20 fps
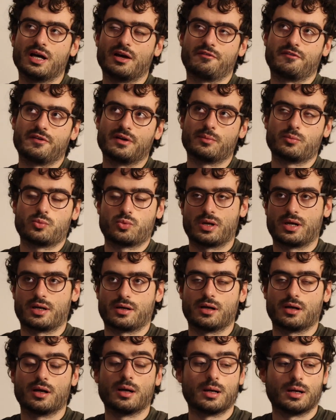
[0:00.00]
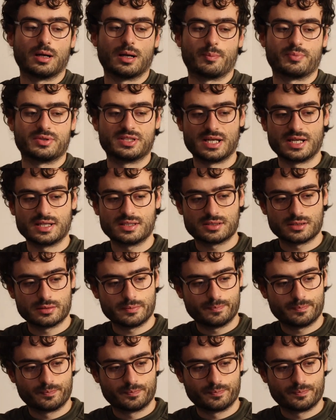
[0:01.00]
a firmware update